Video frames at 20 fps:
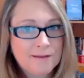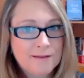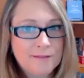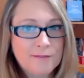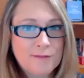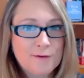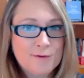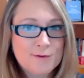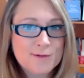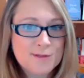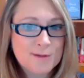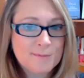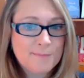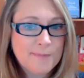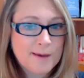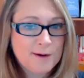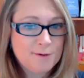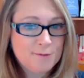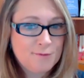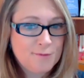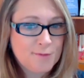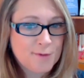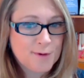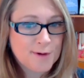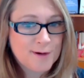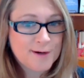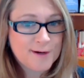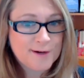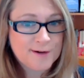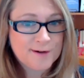there's a
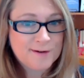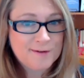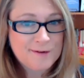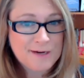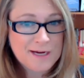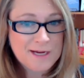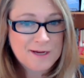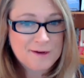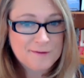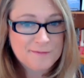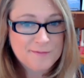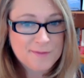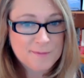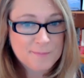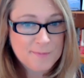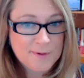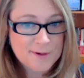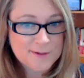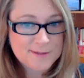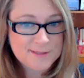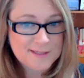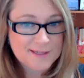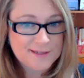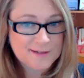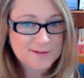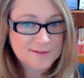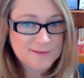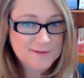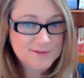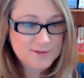metaphor of the person
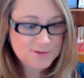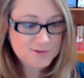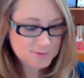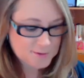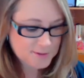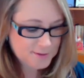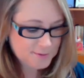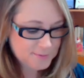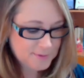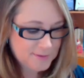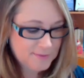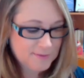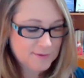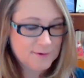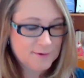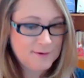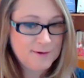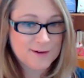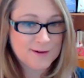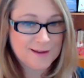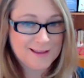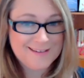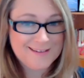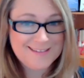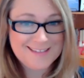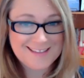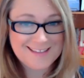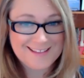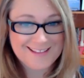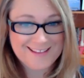on the shore with the hook,
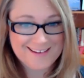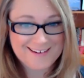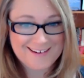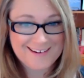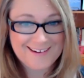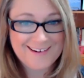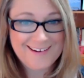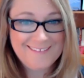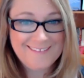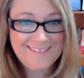isn't there?